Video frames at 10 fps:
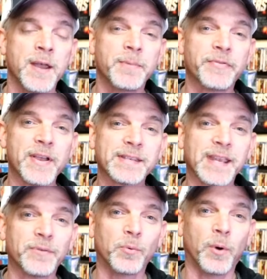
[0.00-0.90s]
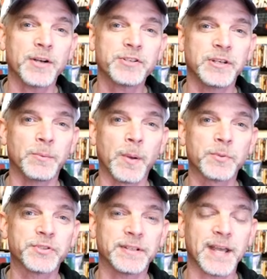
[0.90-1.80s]
But thanks again for watching, and we will
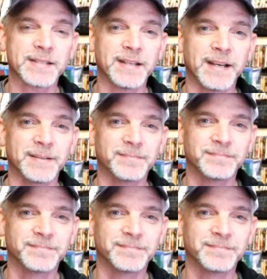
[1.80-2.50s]
see you next time.